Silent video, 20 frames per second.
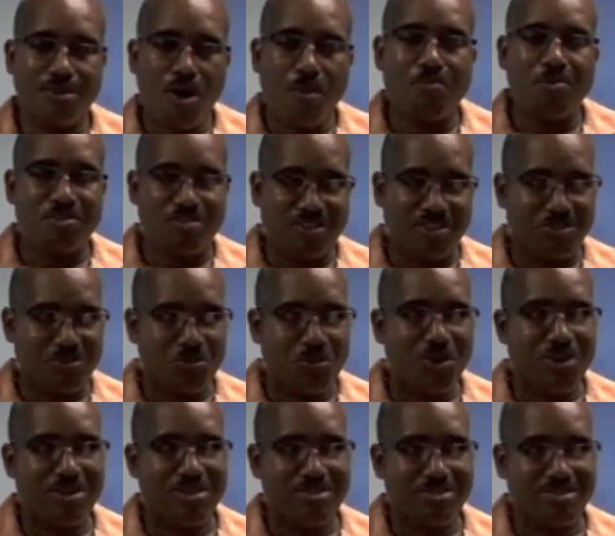opposite
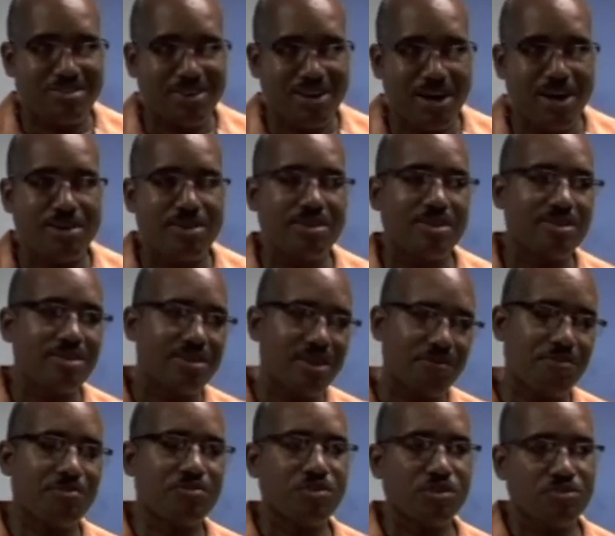ones are the
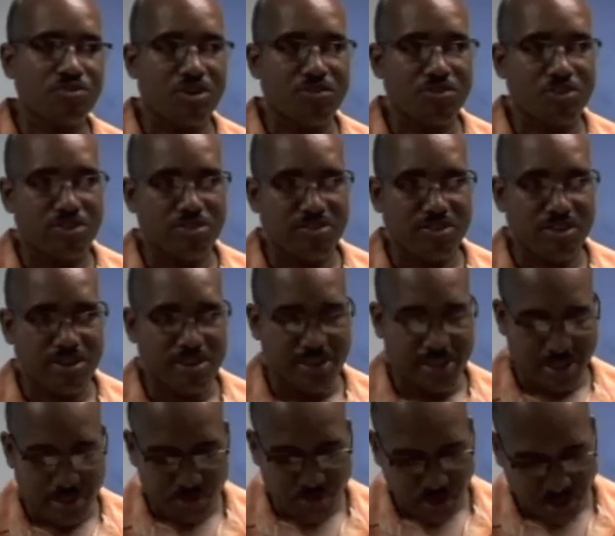depth first traversal
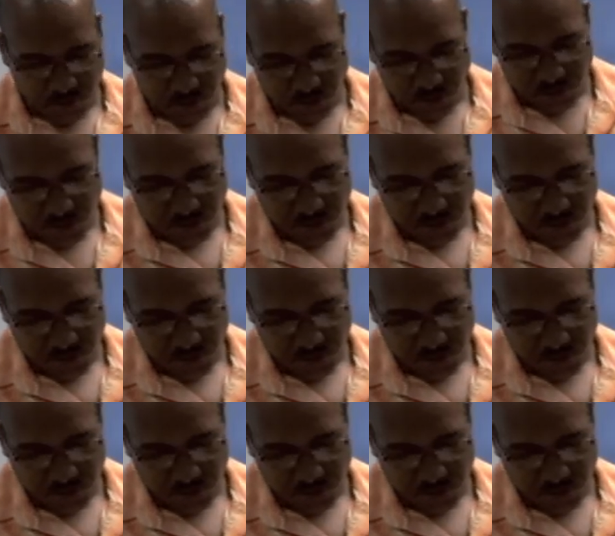and the breadth first